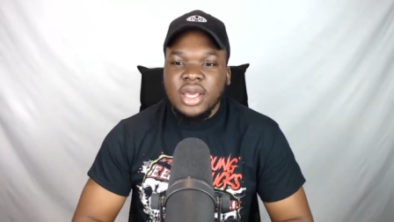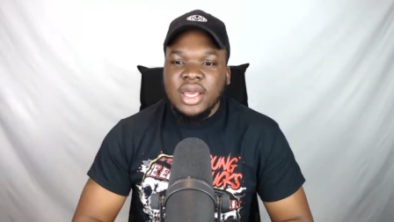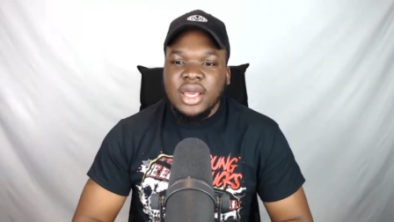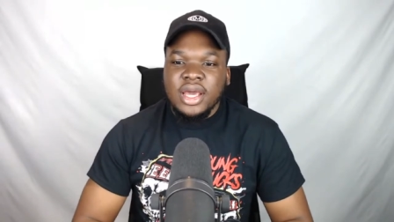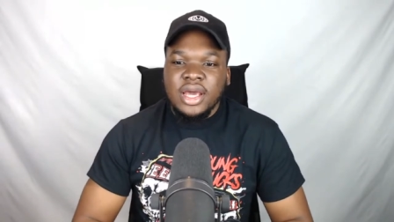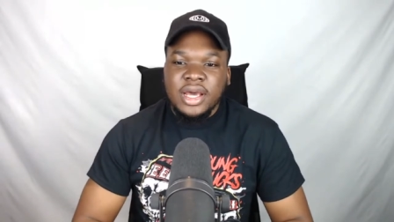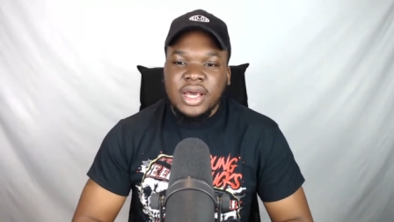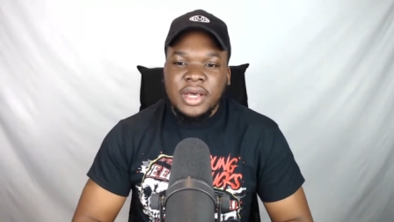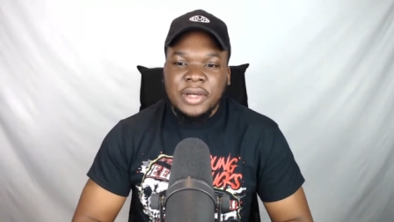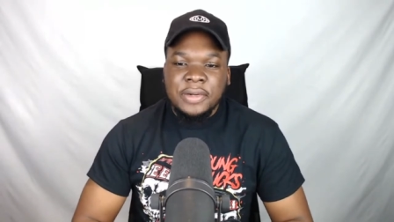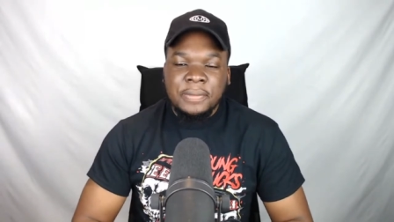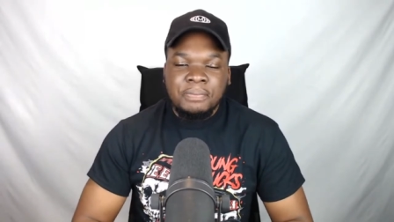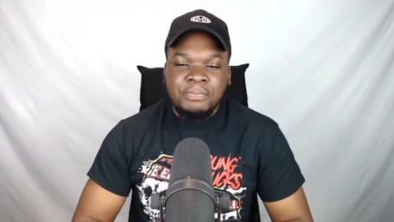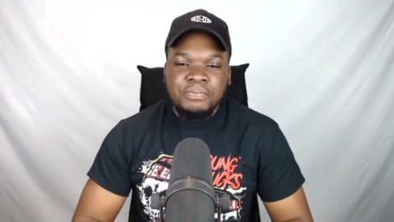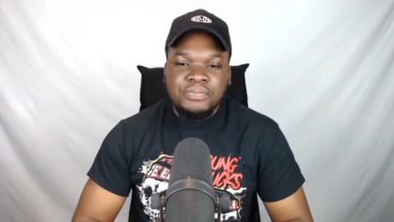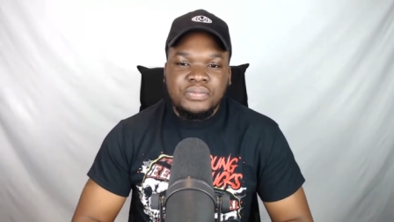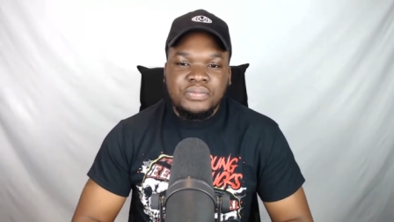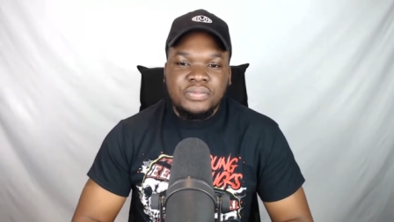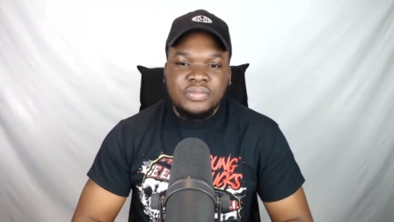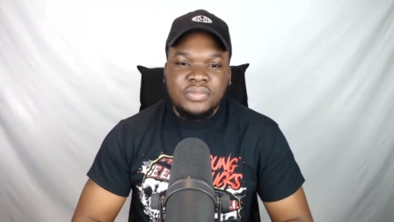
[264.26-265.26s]

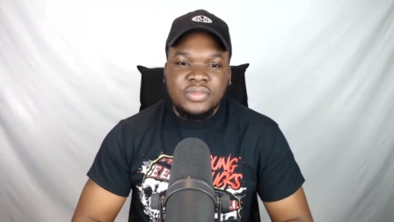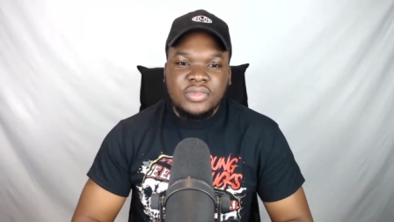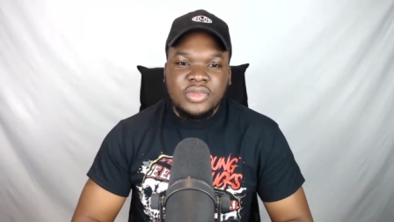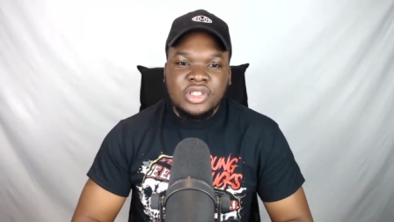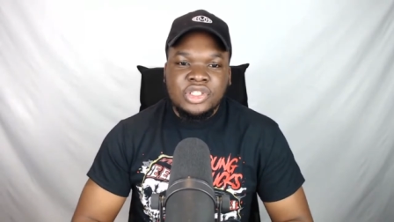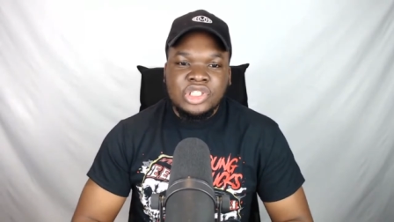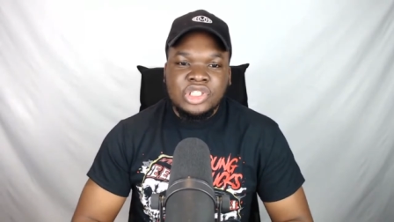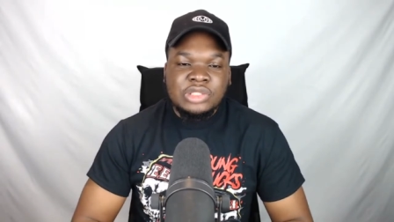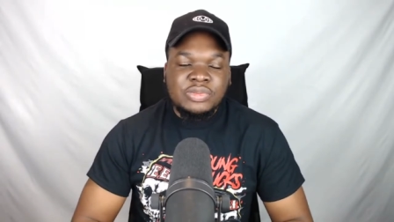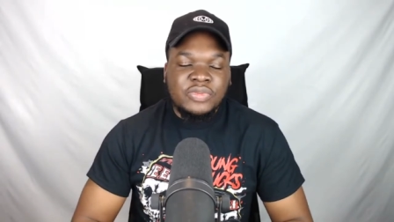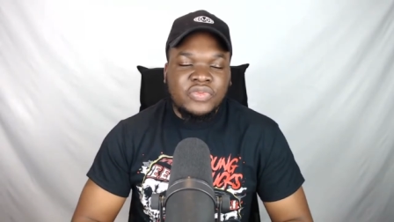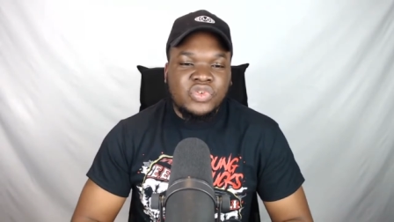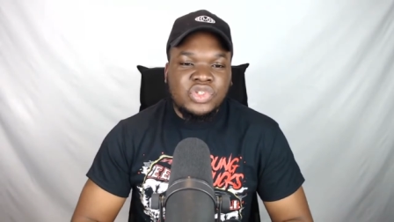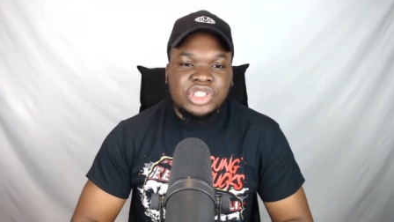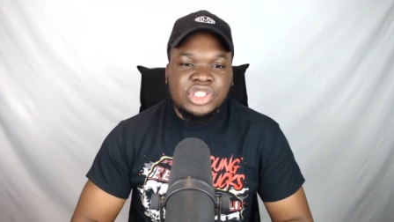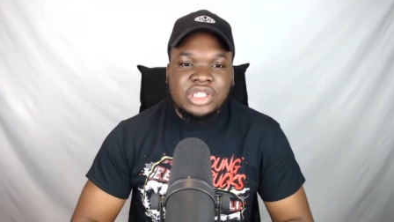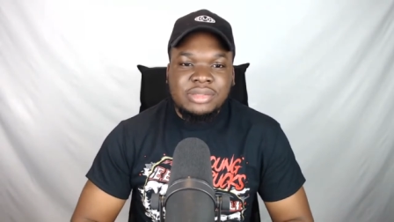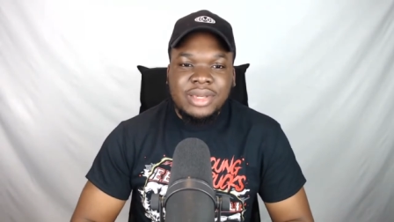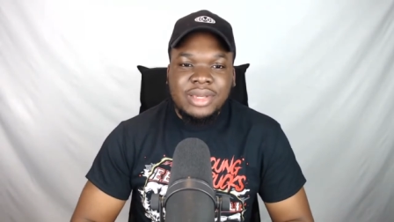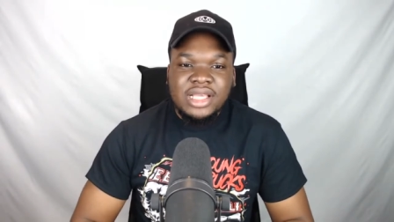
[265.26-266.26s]
Just before
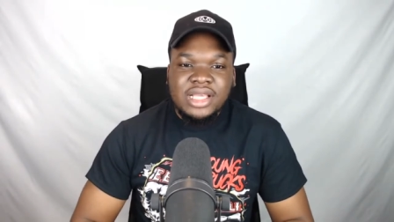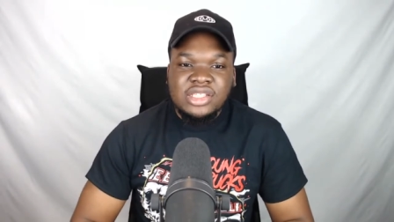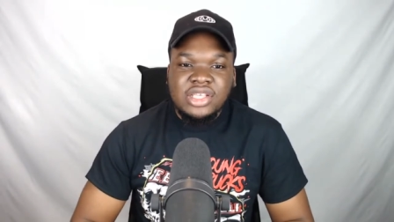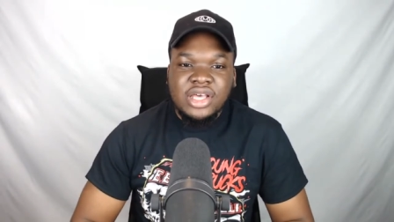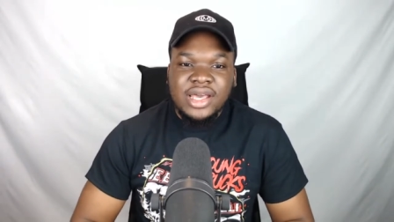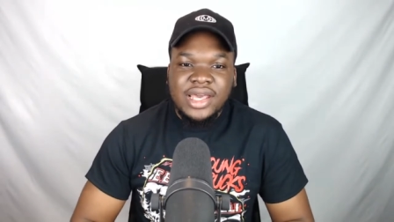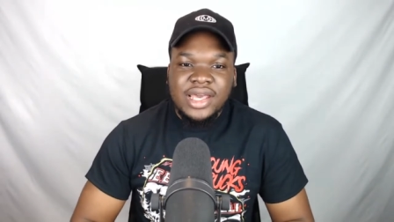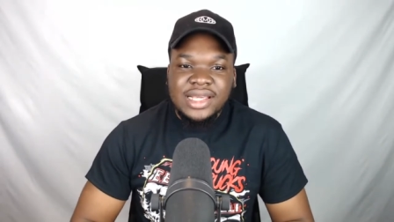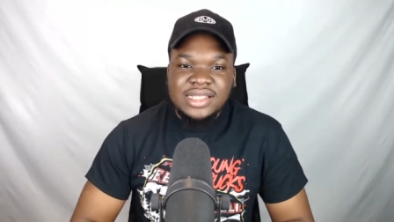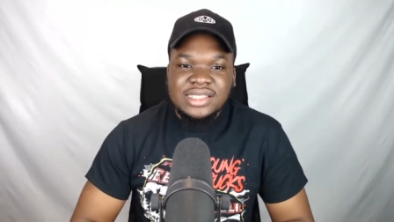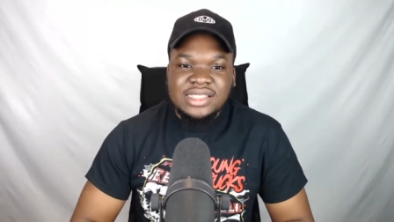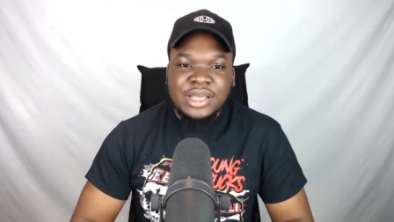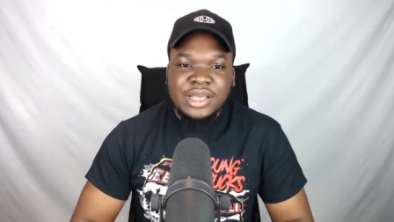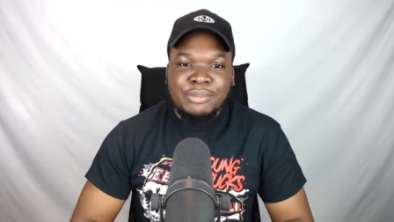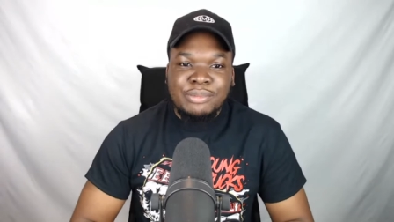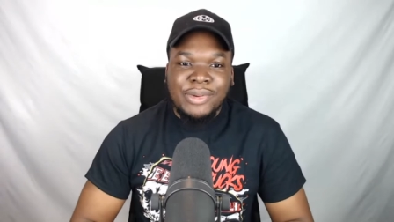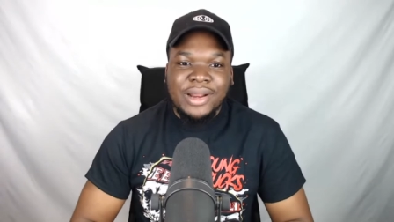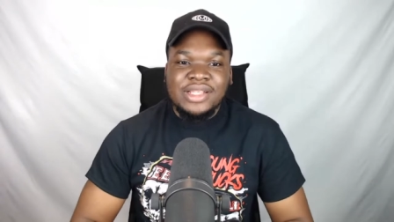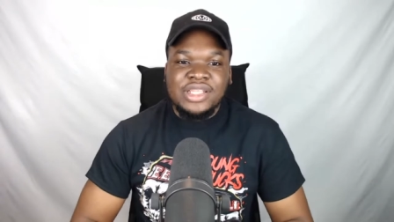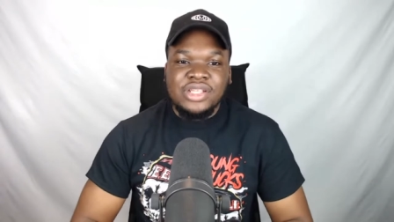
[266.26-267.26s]
she makes her exit,
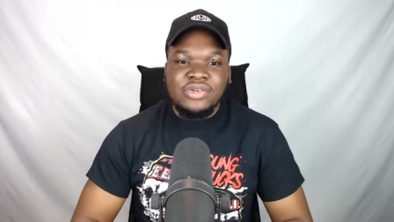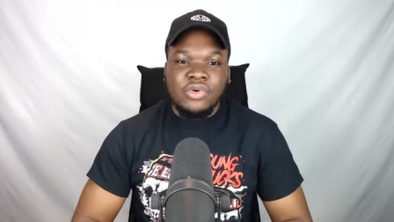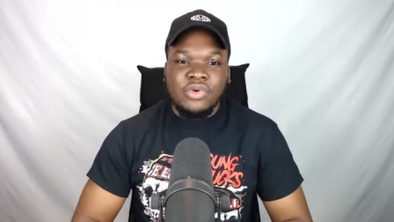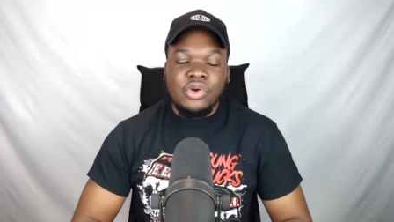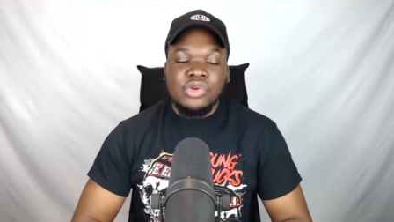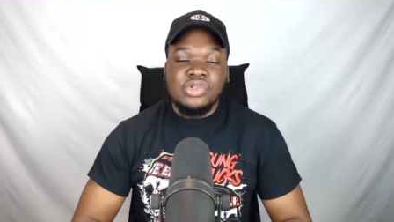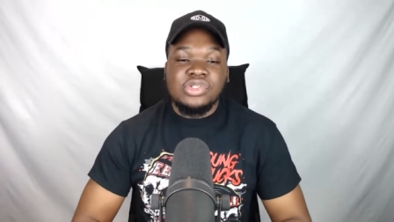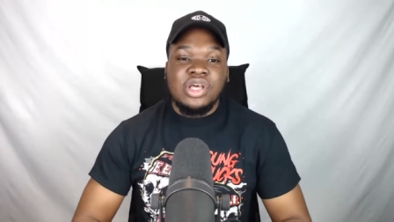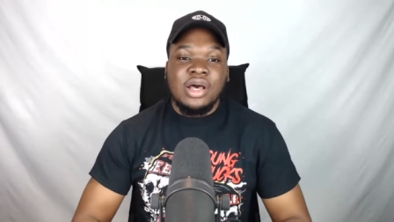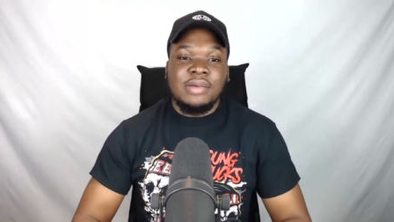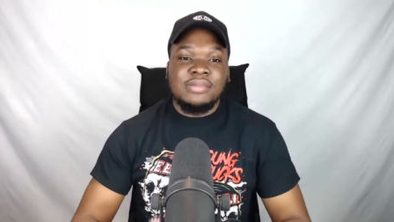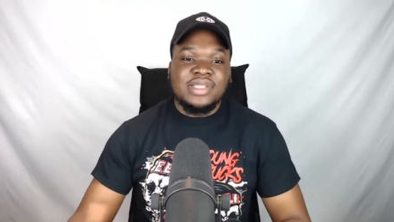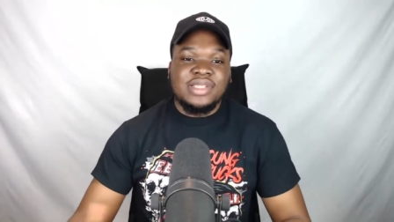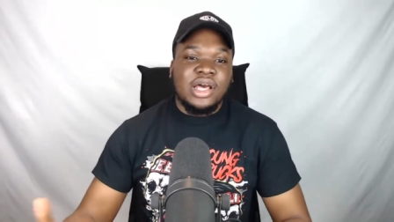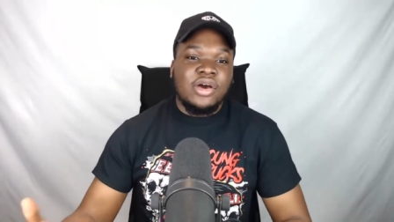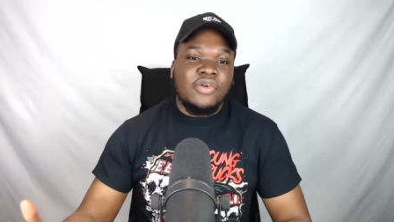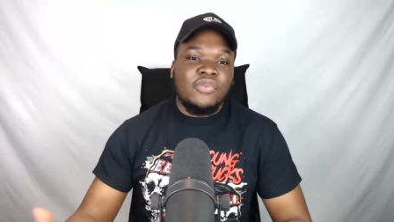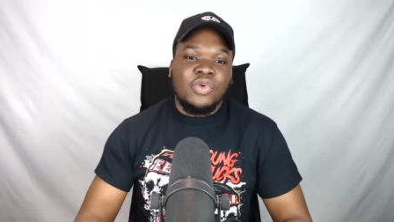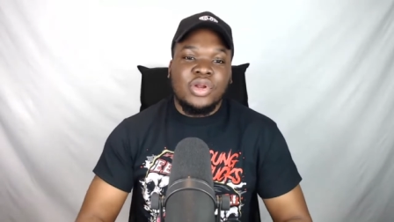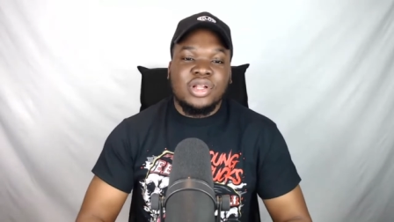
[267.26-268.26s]
Brandi Rhodes comes
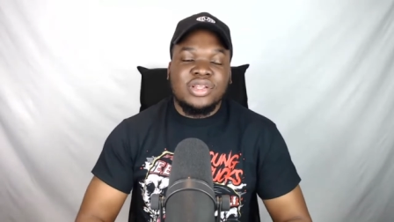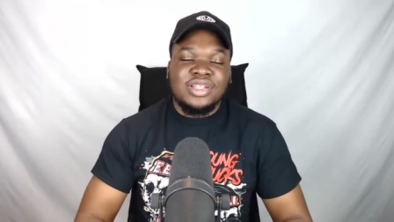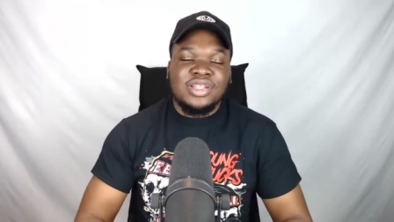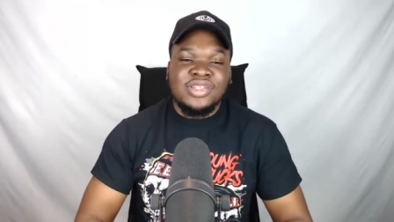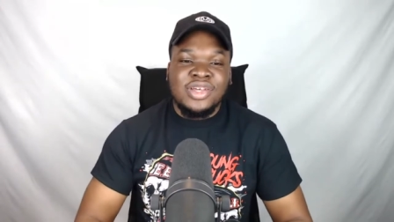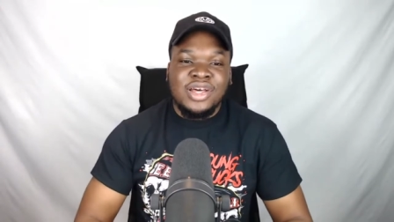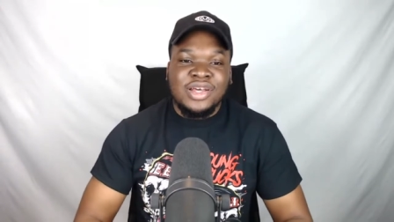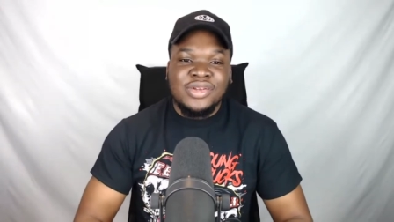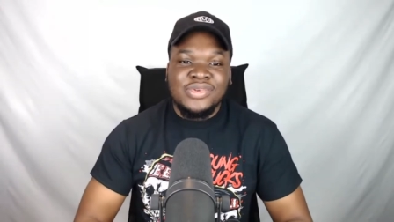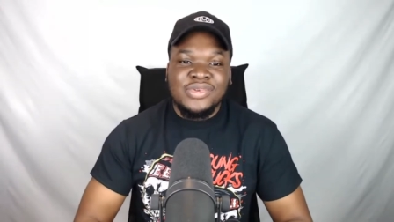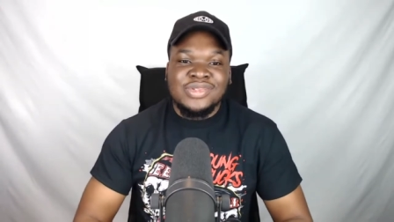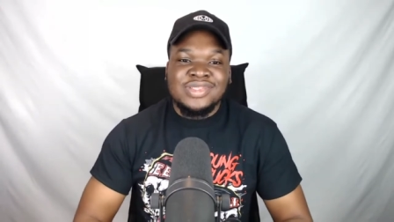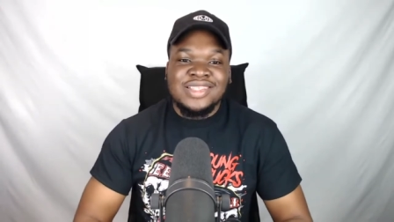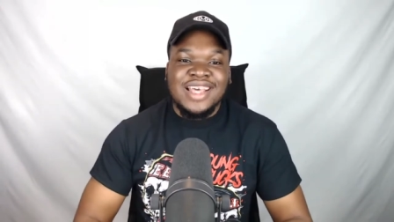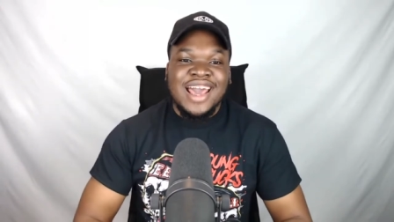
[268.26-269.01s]
out of one of the tunnels,